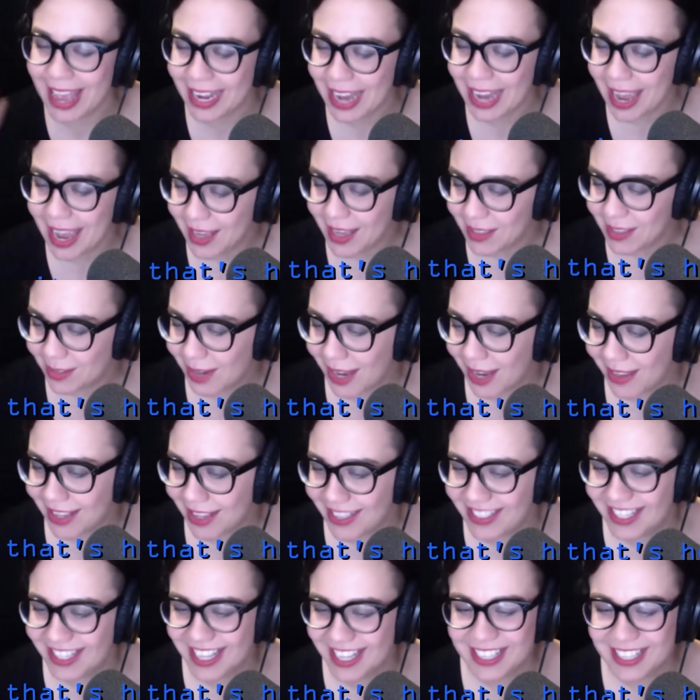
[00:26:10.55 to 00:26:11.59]
So yeah, that's,
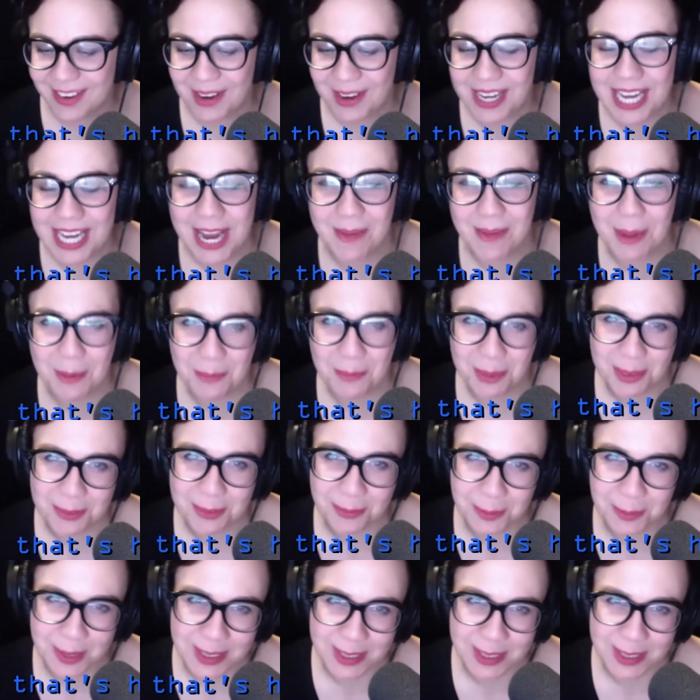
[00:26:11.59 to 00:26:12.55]
that's how I came up with the voice.